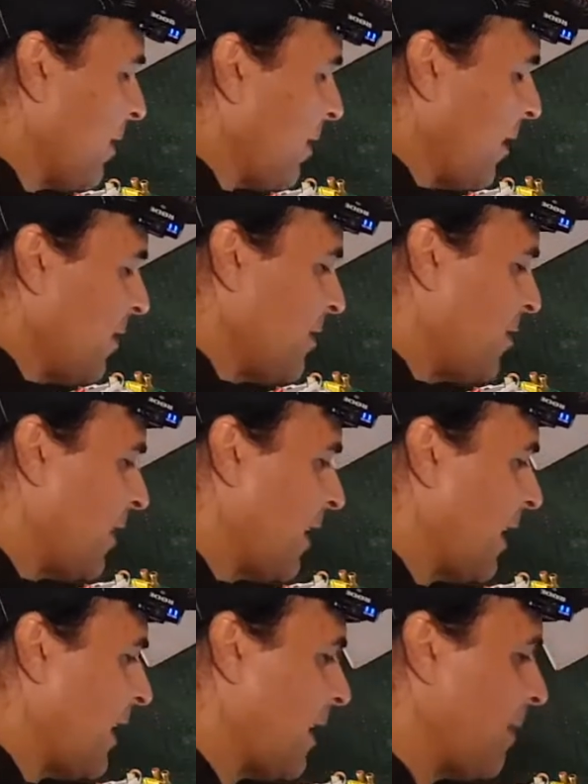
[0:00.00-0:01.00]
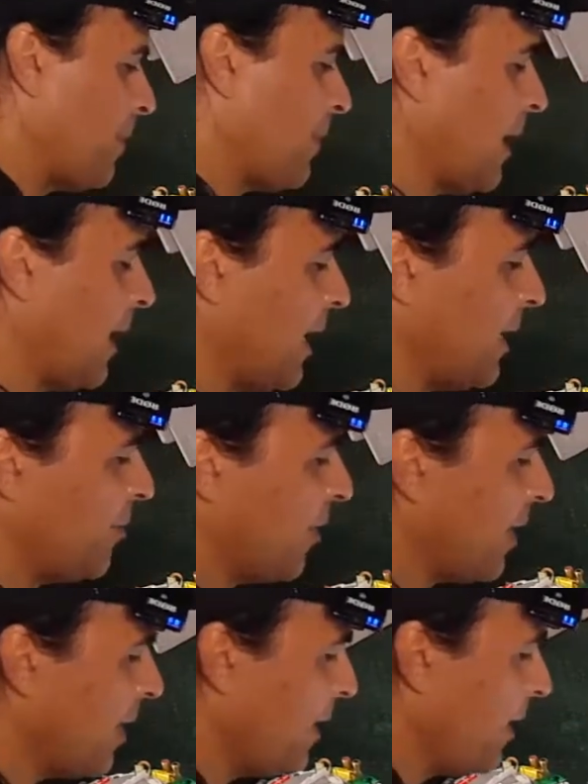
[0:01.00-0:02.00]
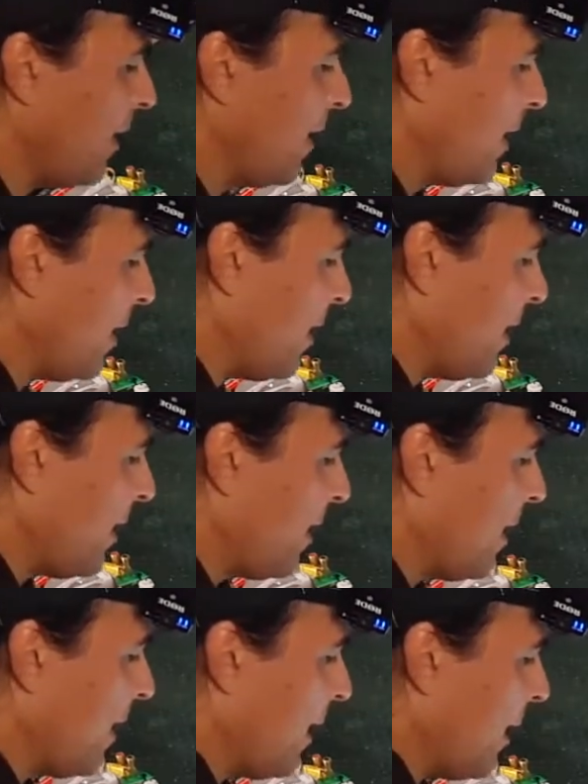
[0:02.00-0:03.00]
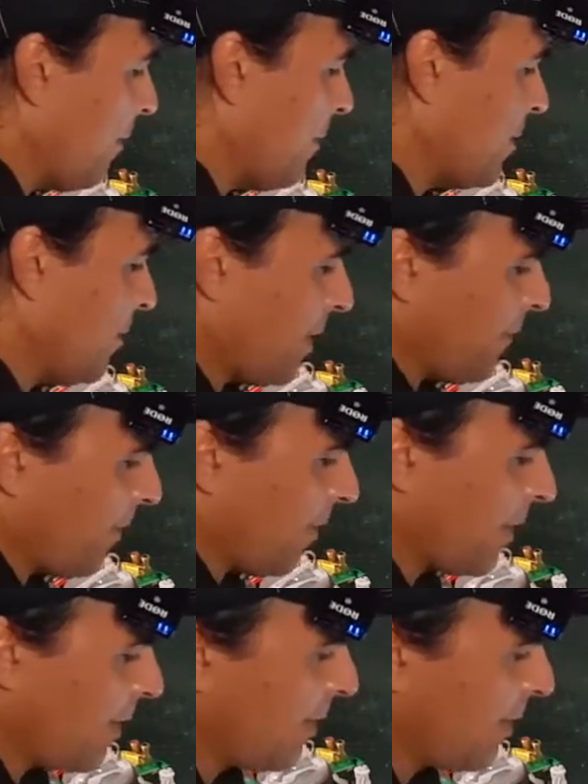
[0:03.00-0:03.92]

clothes dryer, a, um, a hair dryer um, should be fine.